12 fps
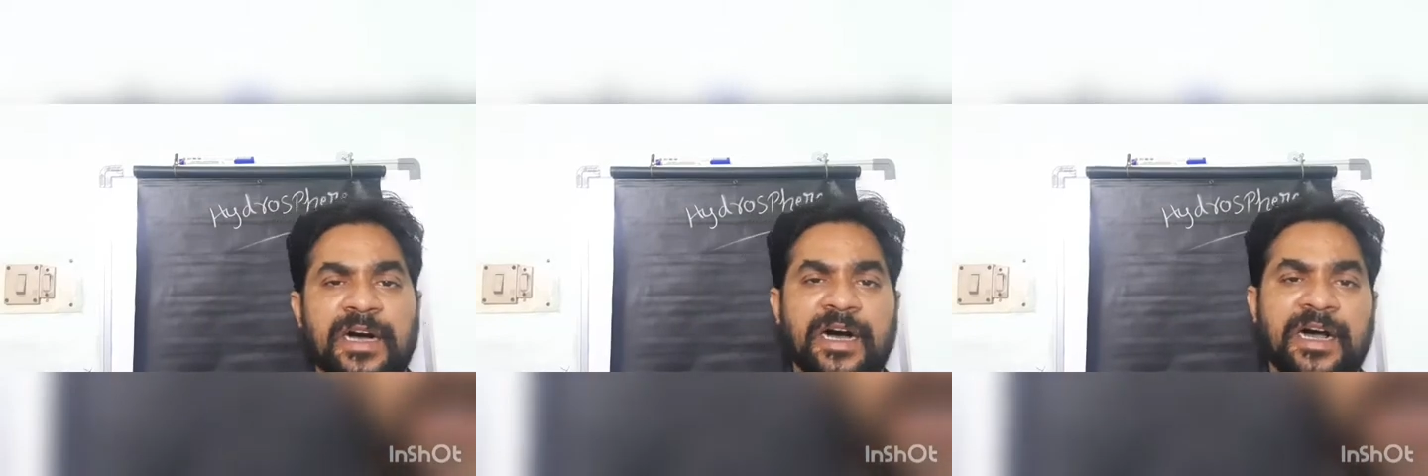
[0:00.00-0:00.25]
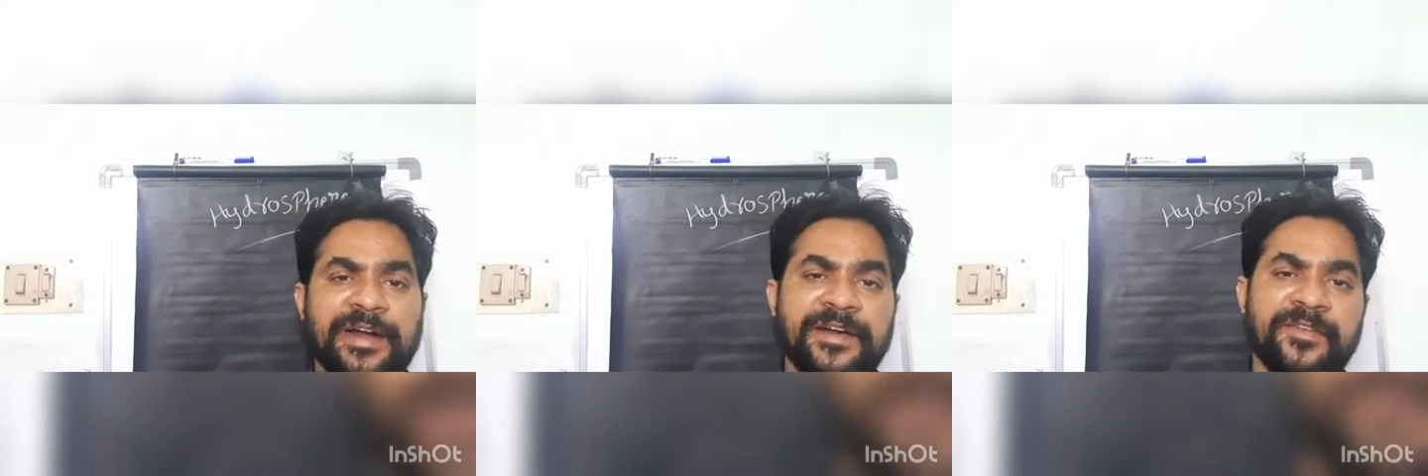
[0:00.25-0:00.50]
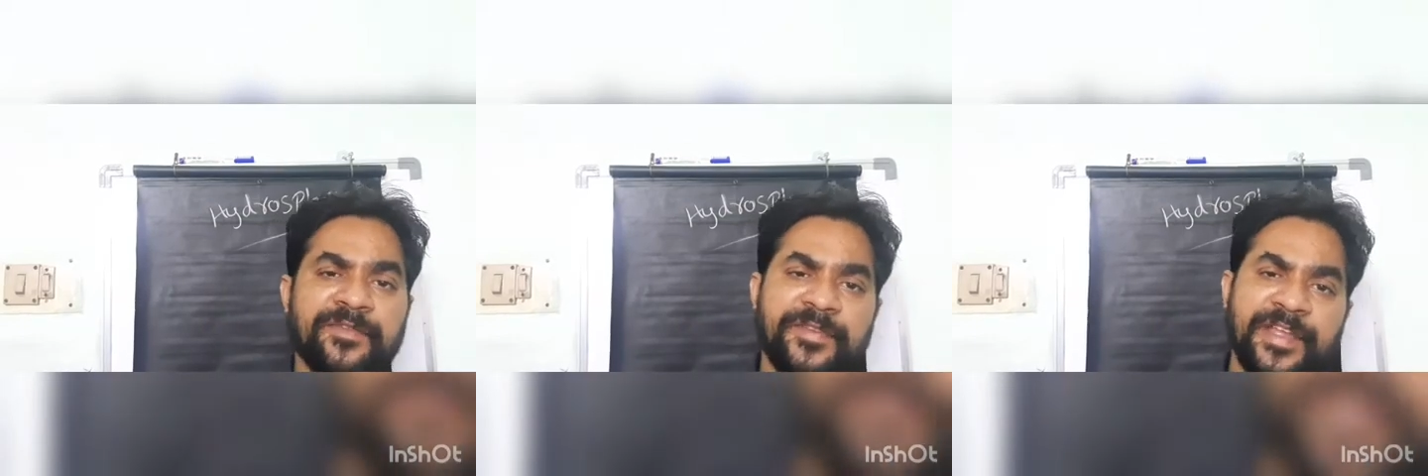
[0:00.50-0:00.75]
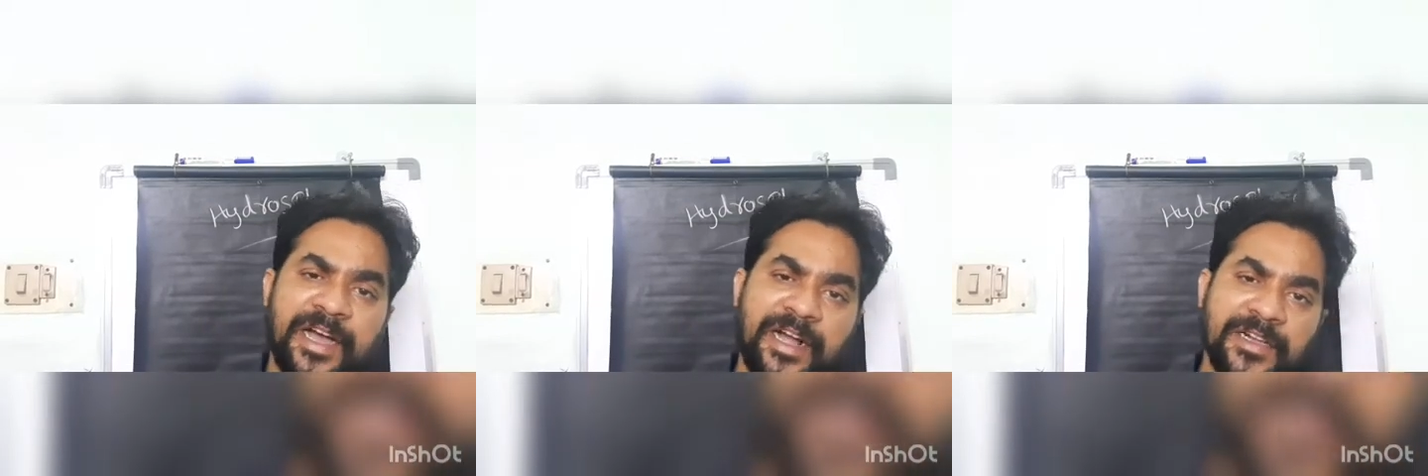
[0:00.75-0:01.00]
And
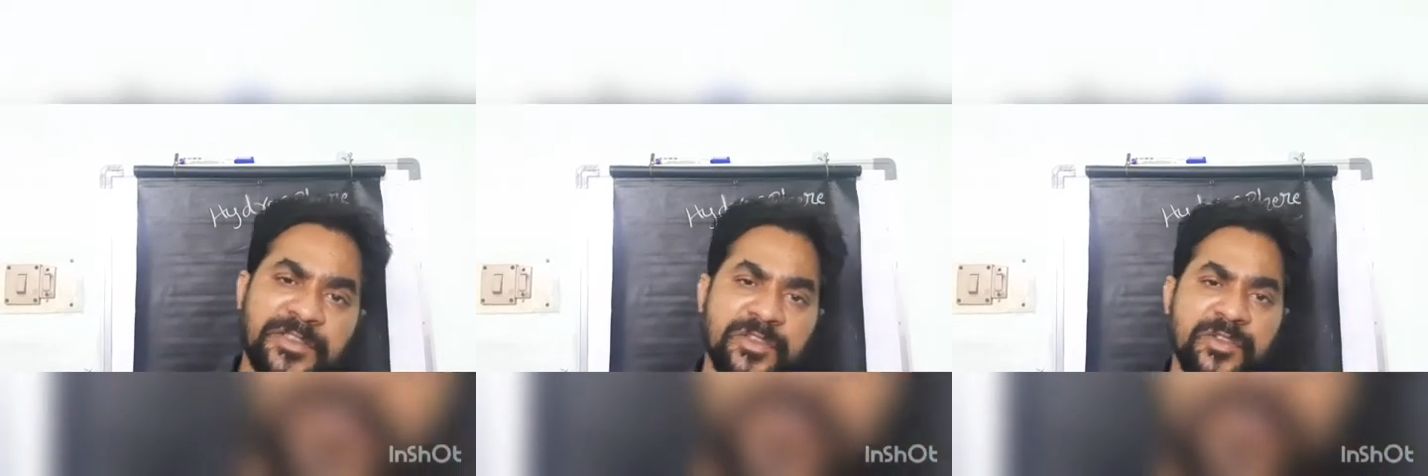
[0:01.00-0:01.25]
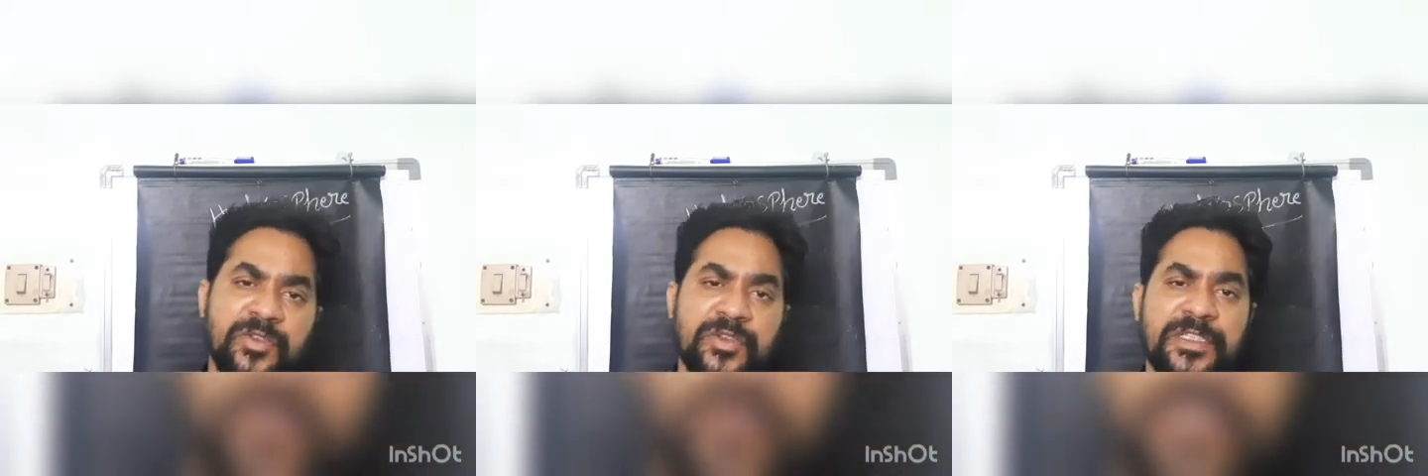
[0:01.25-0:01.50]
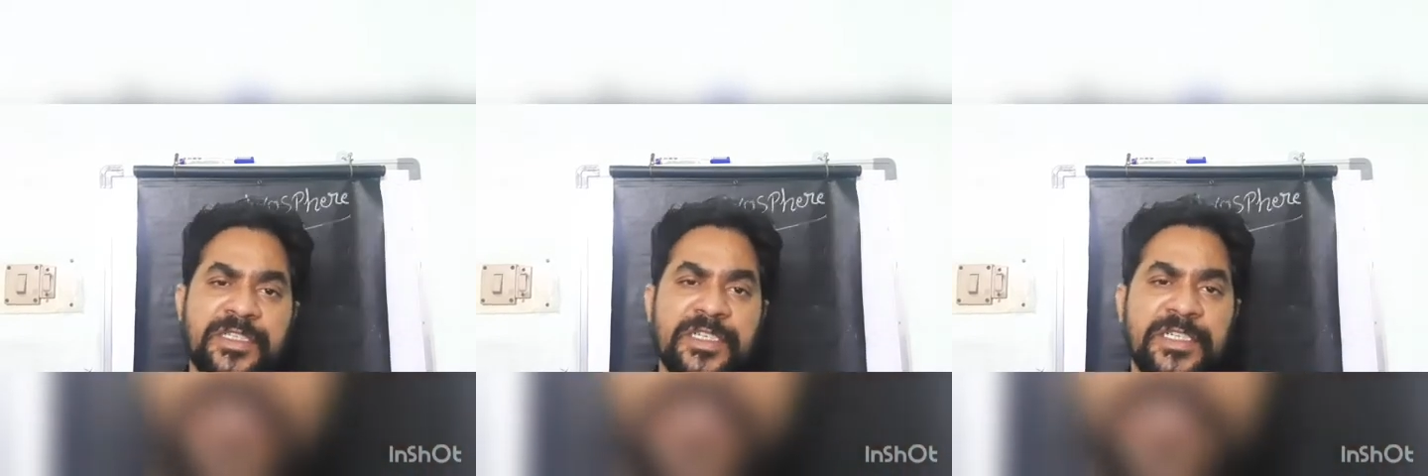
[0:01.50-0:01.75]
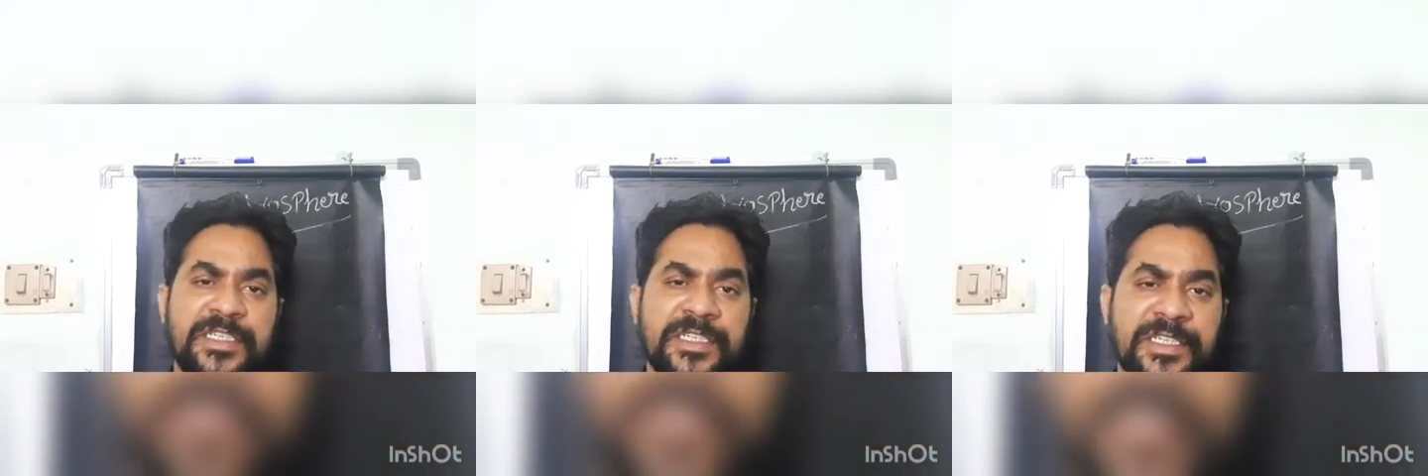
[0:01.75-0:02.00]
we also know
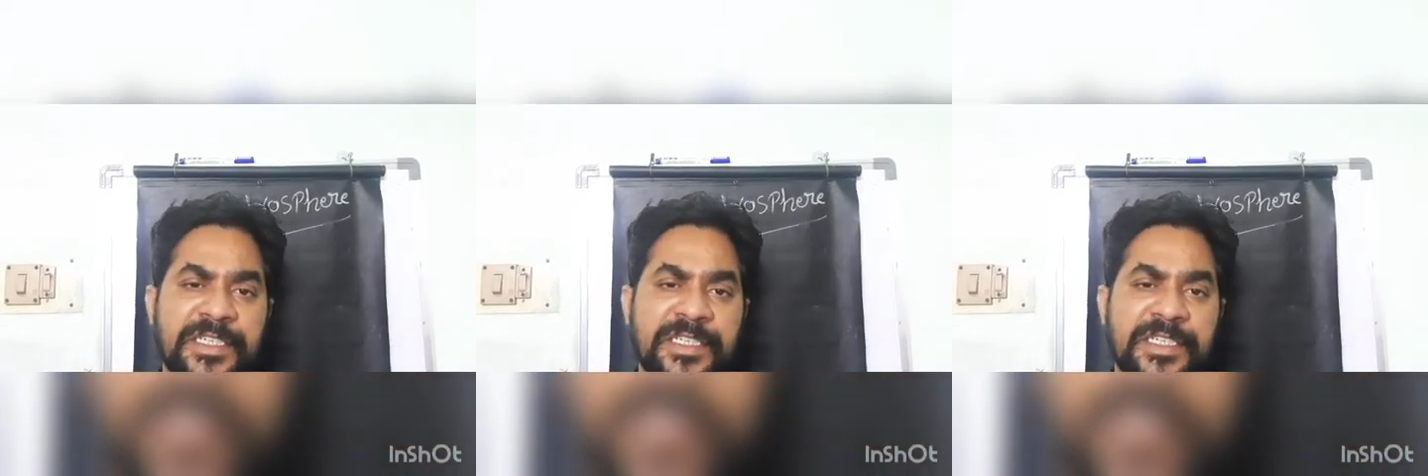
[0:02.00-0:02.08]
that